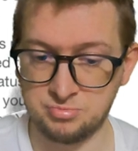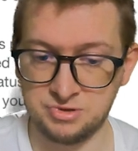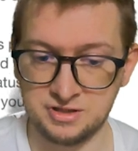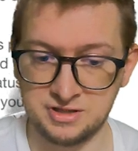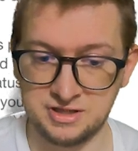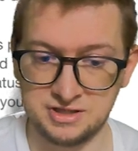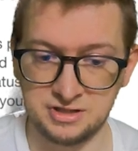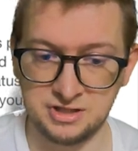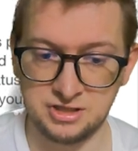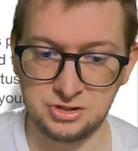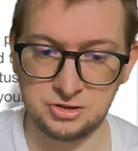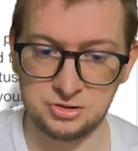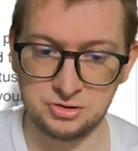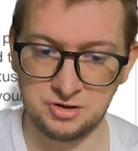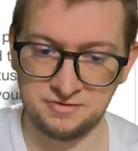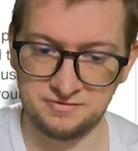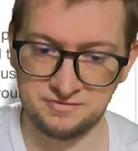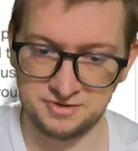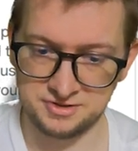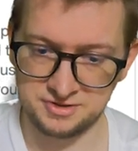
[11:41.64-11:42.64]
building these
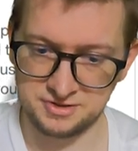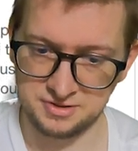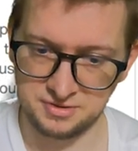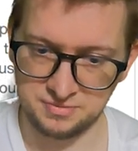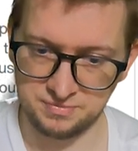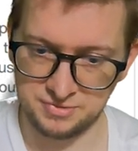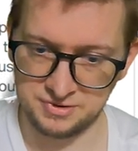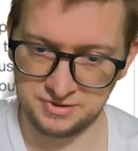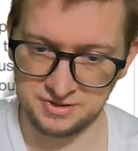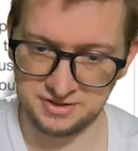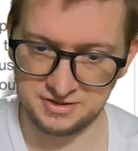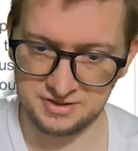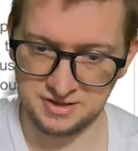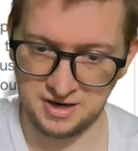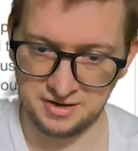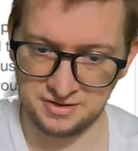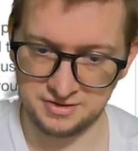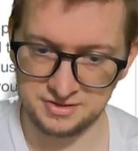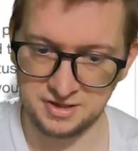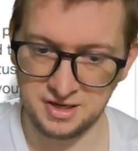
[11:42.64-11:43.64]
surface building
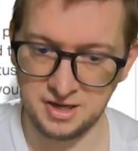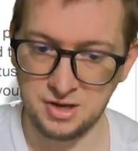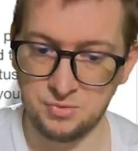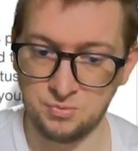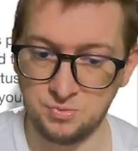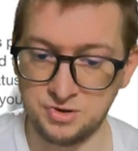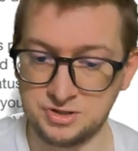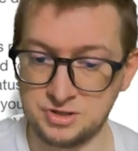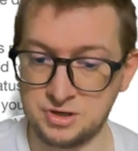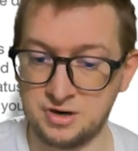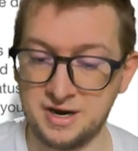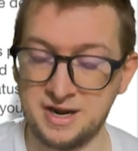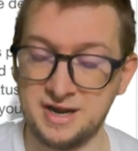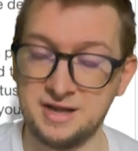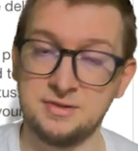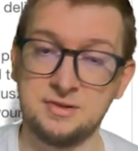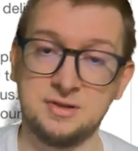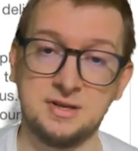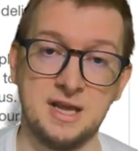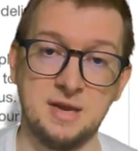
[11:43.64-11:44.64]
tiles, which are
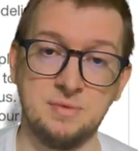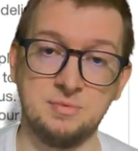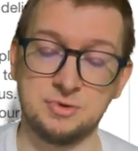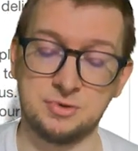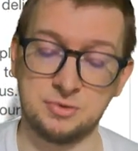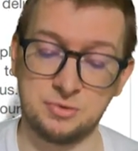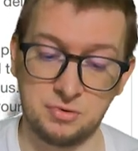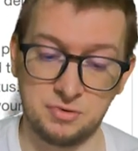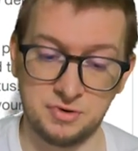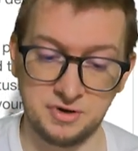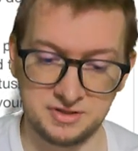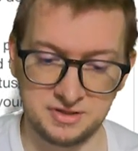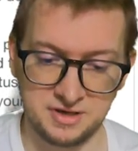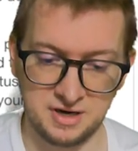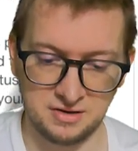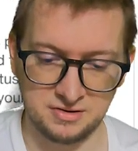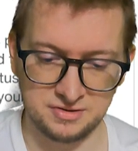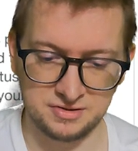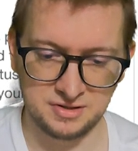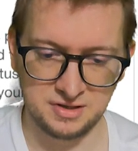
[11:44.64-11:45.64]
end game scoring
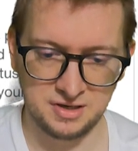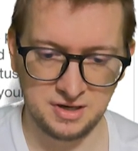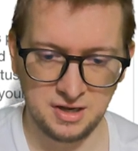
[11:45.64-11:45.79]
tiles.